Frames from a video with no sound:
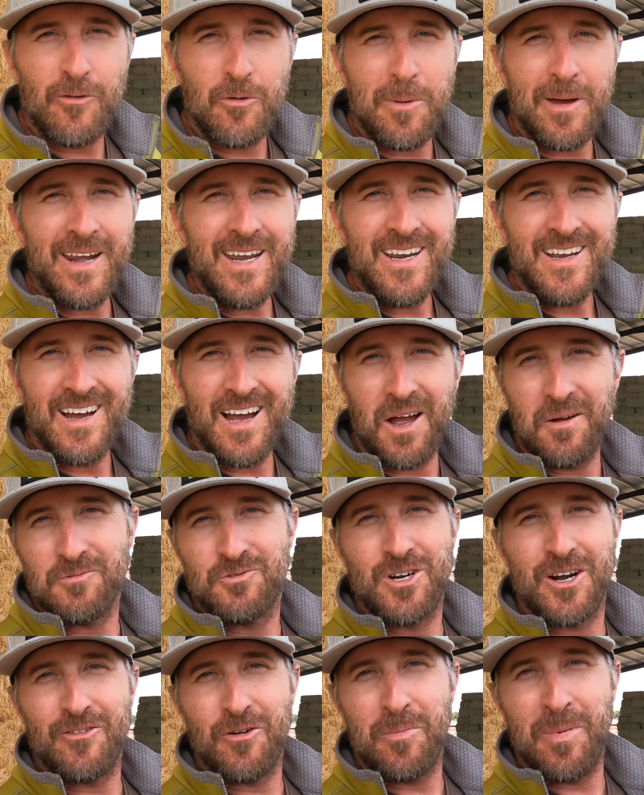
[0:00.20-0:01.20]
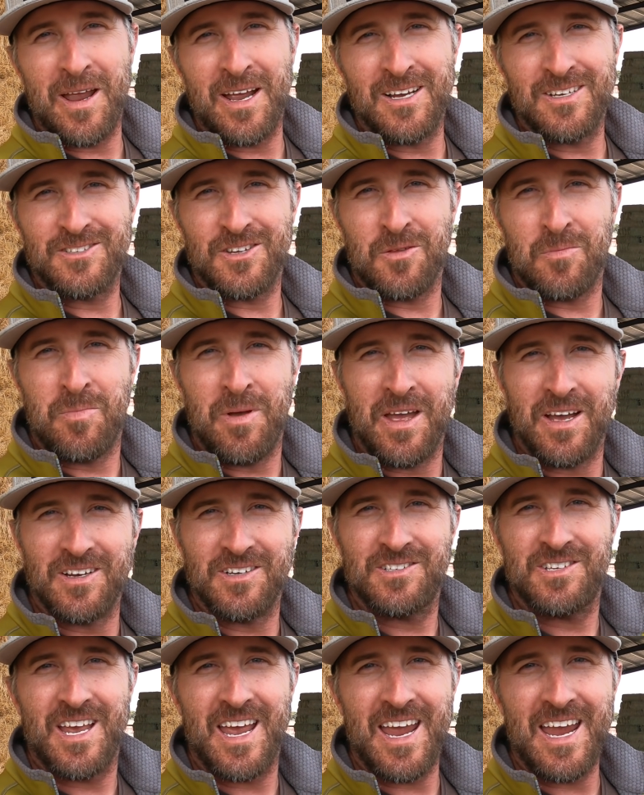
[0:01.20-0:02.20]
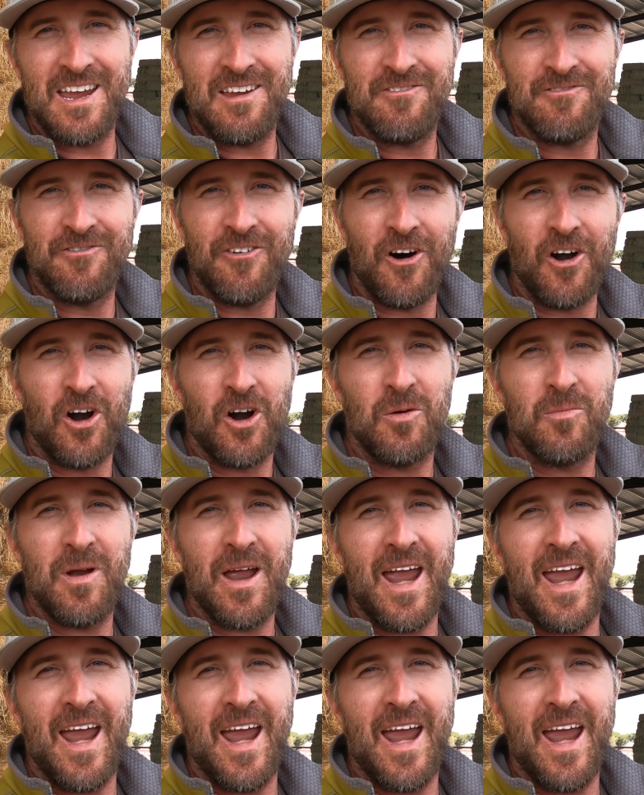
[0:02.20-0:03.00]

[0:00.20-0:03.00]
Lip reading: everybody, I'm Trevor Bales with Bales Hay Farm